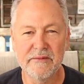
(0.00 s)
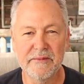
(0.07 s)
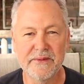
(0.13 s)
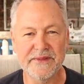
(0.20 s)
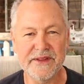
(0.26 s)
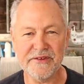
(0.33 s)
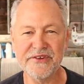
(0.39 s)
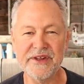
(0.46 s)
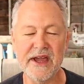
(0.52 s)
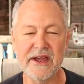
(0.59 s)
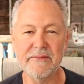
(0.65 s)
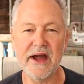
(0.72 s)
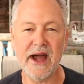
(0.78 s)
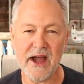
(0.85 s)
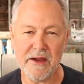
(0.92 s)
But this
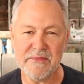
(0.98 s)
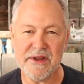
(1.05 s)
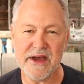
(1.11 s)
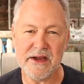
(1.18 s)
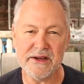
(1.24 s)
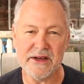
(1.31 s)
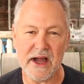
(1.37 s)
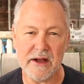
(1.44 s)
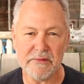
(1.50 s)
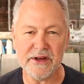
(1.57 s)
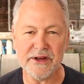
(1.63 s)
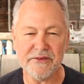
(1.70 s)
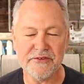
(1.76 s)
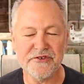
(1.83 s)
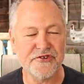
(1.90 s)
time, I'm not. I'm
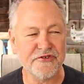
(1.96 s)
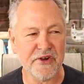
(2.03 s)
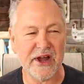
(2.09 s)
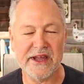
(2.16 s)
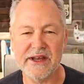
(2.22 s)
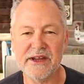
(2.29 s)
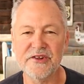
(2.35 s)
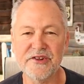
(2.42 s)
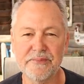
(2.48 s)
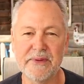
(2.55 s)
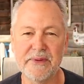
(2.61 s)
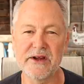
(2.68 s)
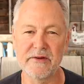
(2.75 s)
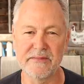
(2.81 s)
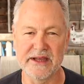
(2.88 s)
going to try an
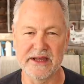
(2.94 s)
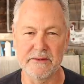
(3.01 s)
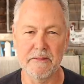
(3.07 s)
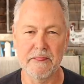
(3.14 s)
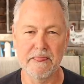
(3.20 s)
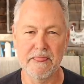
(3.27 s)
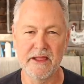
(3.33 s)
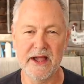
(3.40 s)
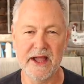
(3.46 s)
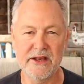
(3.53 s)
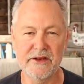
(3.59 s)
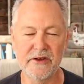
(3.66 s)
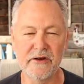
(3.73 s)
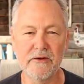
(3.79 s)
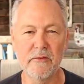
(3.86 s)
experiment. I
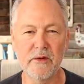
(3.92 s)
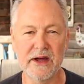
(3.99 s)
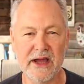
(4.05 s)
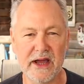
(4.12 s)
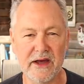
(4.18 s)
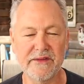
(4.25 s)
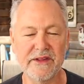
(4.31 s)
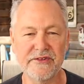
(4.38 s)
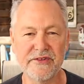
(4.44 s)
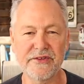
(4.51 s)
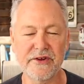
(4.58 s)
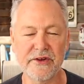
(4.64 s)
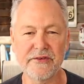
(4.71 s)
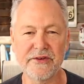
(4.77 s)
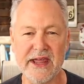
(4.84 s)
know how this is
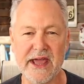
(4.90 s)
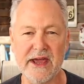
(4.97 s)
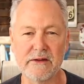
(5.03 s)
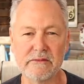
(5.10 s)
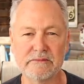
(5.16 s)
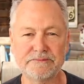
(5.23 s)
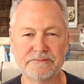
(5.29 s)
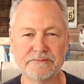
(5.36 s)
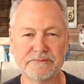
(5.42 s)
going to go down.